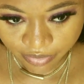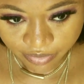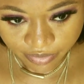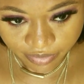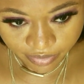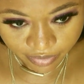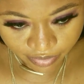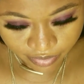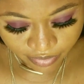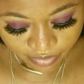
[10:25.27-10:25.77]
So
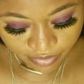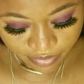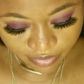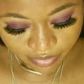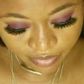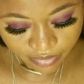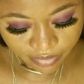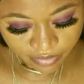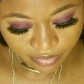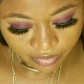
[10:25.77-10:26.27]
this is the
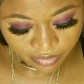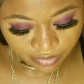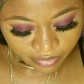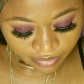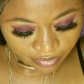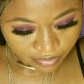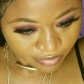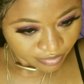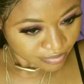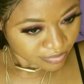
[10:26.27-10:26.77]

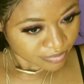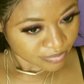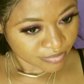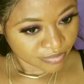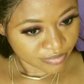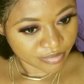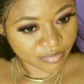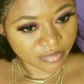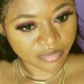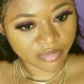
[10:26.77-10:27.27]
final
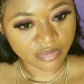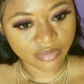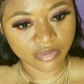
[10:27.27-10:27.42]
look.